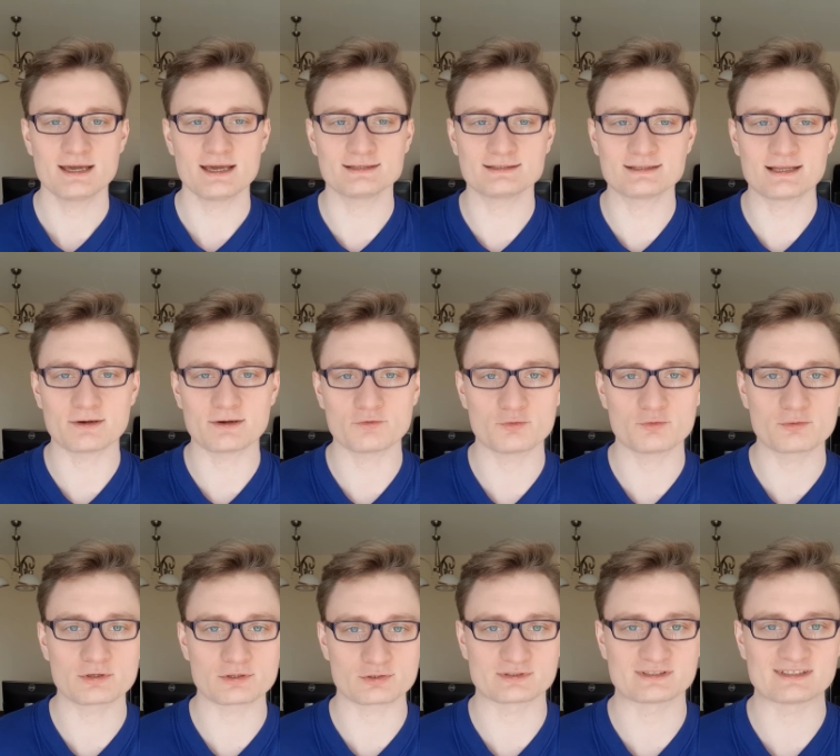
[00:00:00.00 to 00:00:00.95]
and now you
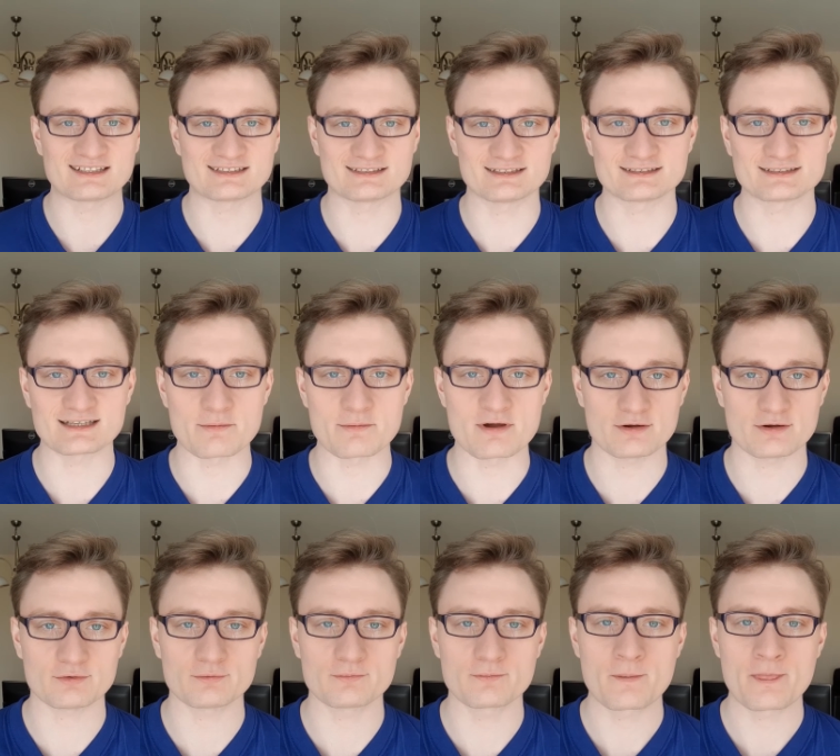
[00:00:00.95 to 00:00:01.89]
want to test it
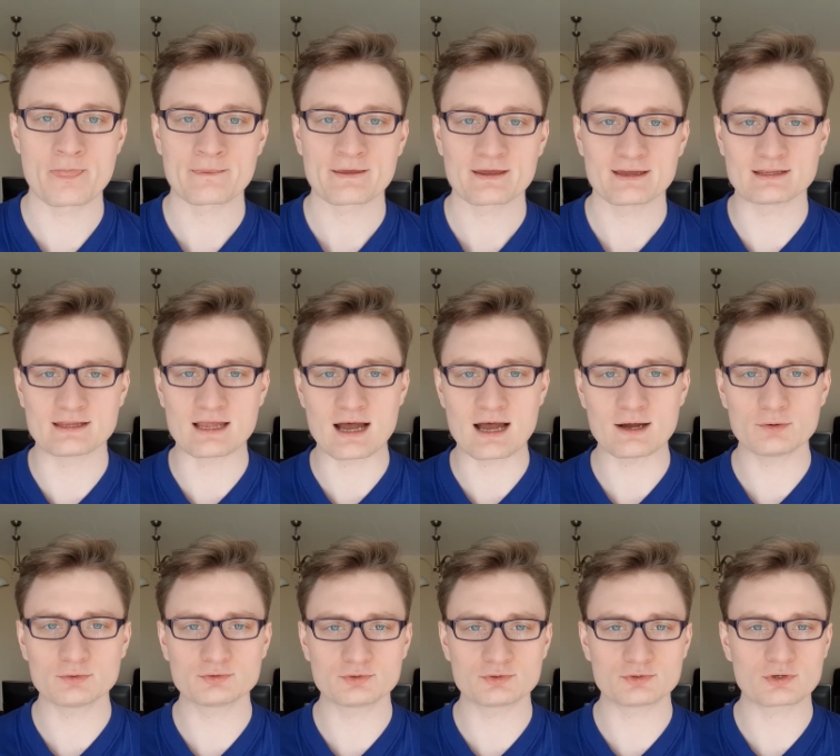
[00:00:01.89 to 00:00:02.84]
somehow. And
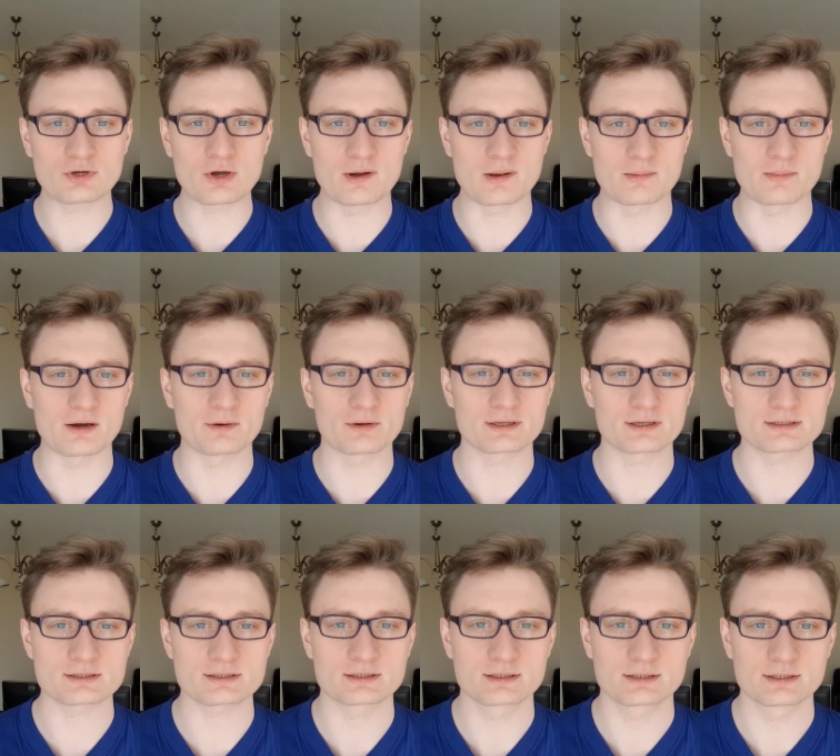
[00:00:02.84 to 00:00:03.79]
how do you go about it?